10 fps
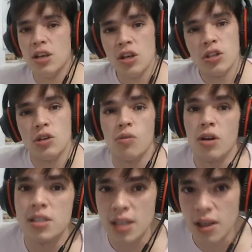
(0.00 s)
to
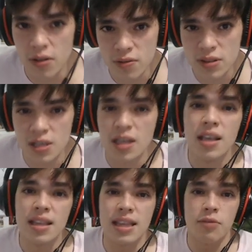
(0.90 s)
ourselves
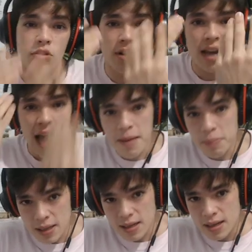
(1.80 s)
that we're unhappy
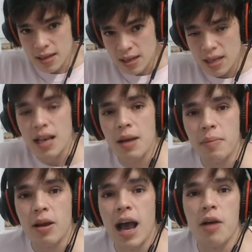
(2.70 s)

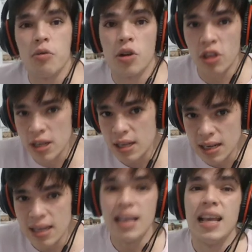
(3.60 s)
about how we're thinking
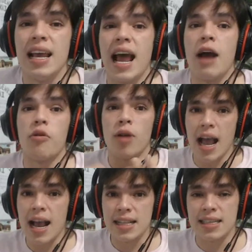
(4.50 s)
and how we're
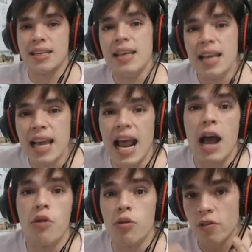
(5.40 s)
acting and how
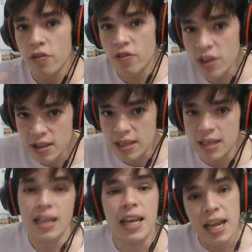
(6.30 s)
we're feeling
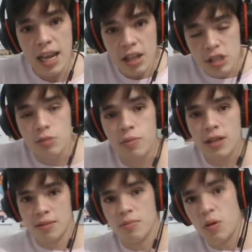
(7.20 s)
in this
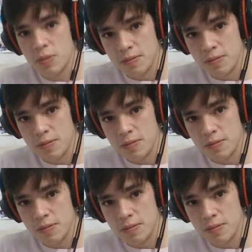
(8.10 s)
present moment.